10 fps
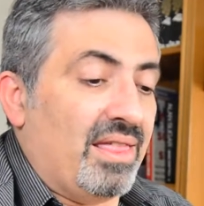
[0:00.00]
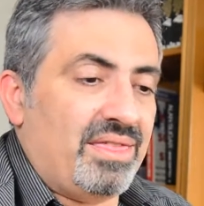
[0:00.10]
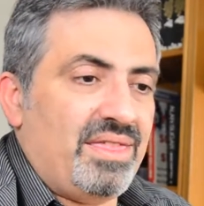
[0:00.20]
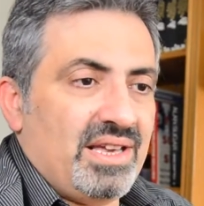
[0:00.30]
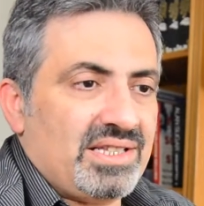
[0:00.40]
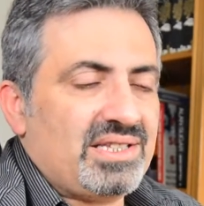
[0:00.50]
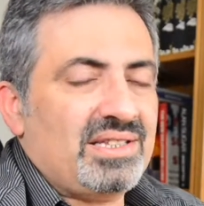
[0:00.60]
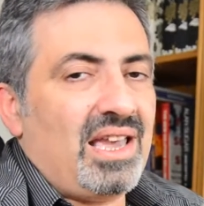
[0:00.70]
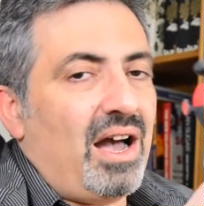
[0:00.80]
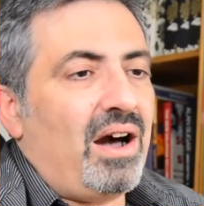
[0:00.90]

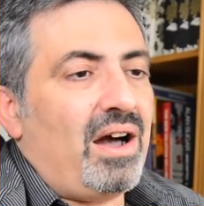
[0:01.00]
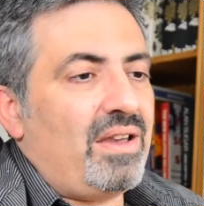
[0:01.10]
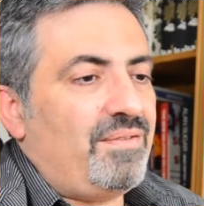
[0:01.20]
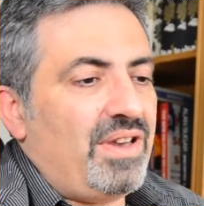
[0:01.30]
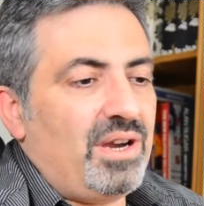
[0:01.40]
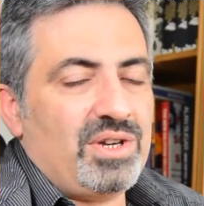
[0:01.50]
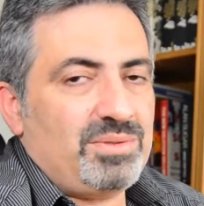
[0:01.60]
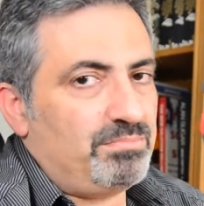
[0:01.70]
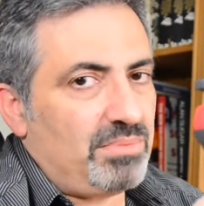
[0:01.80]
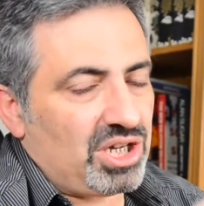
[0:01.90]
This I feel is
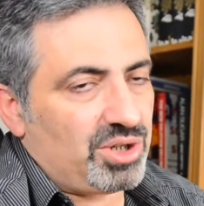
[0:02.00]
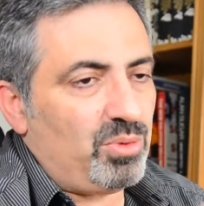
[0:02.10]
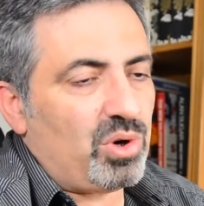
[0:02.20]
much more